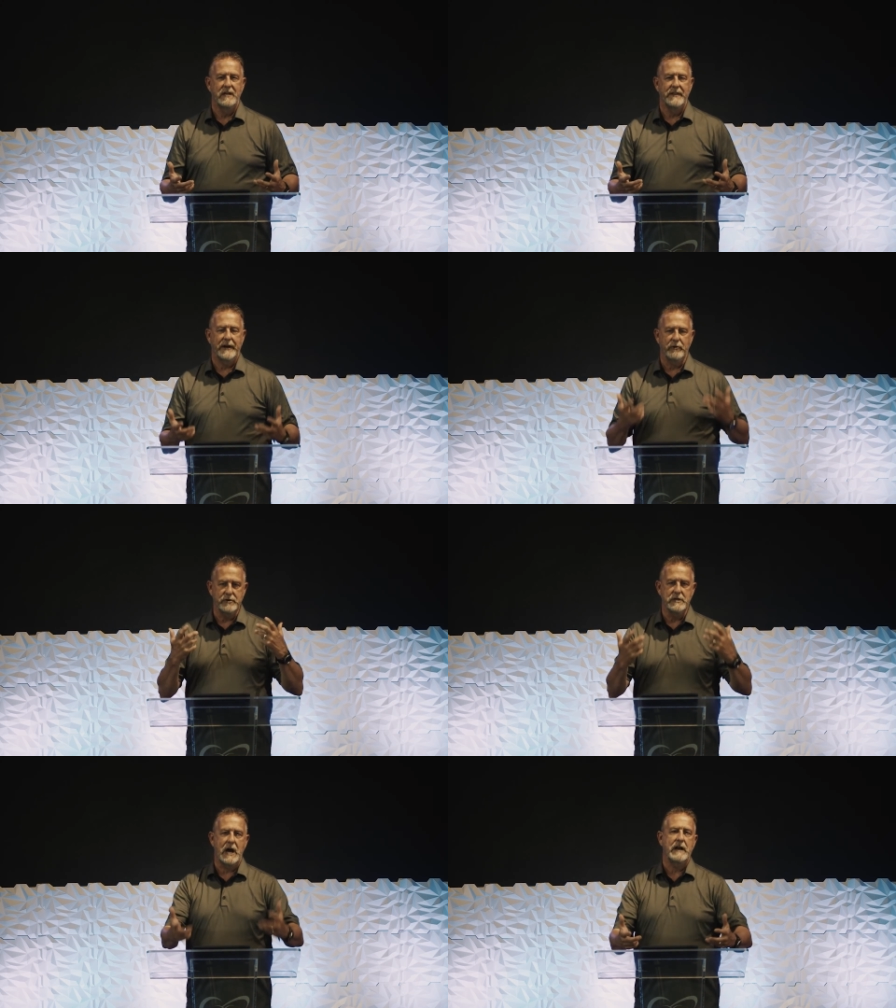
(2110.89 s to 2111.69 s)
that are
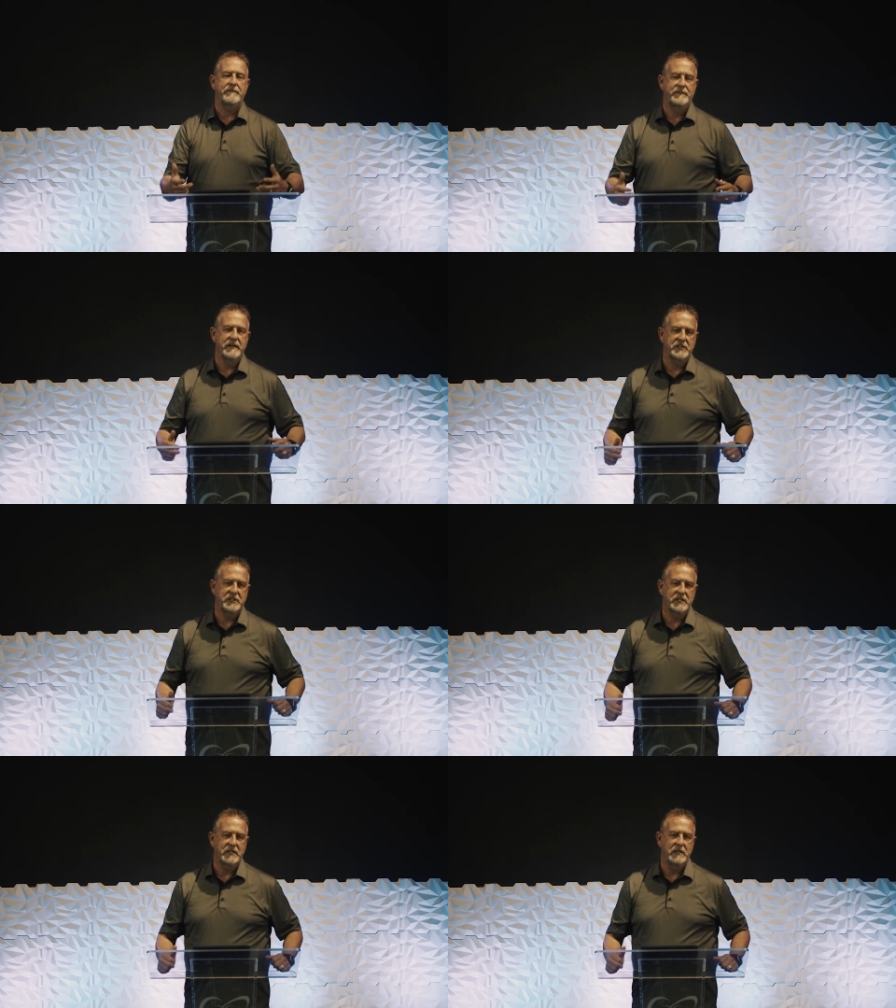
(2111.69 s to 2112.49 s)
not
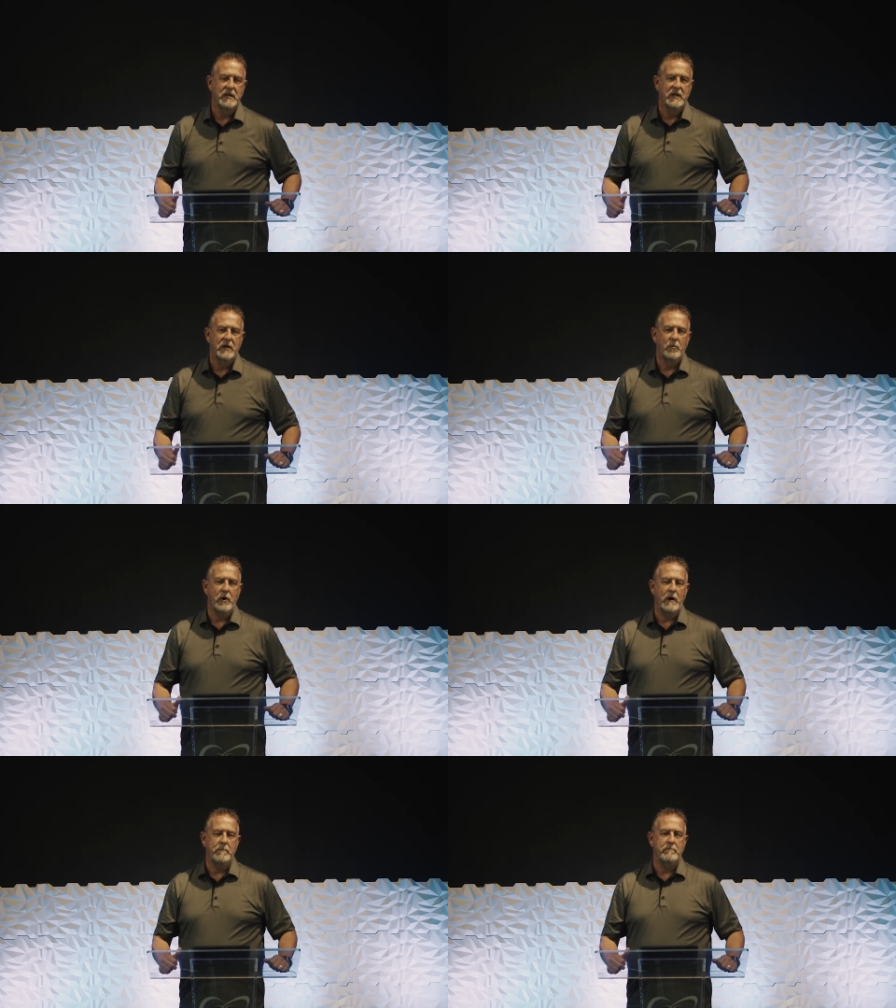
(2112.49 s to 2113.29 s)
finishing
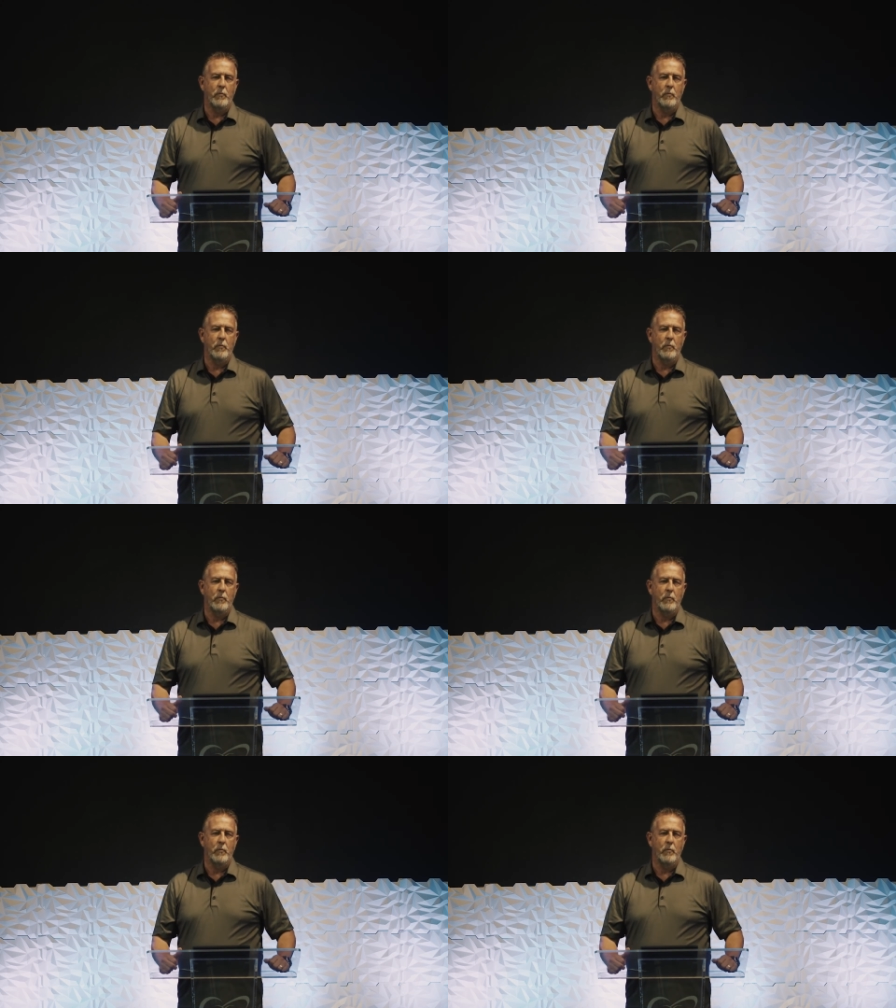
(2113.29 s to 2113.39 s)
well.